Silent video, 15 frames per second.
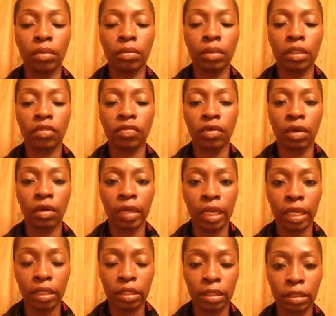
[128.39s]
as far
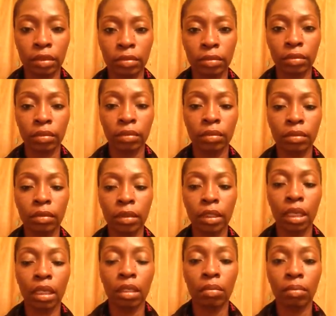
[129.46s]
as
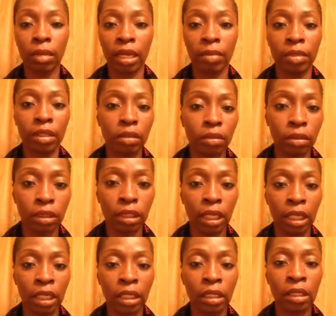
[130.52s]
my mental
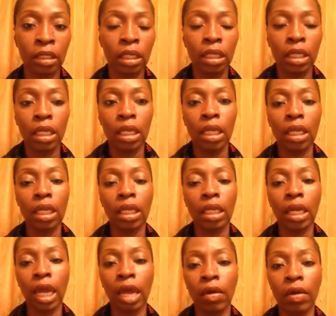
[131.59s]
state
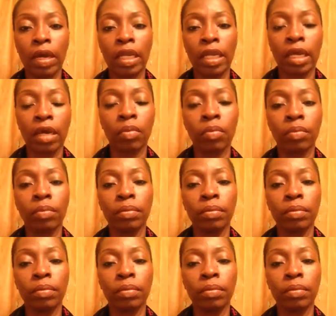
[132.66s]
and how I allow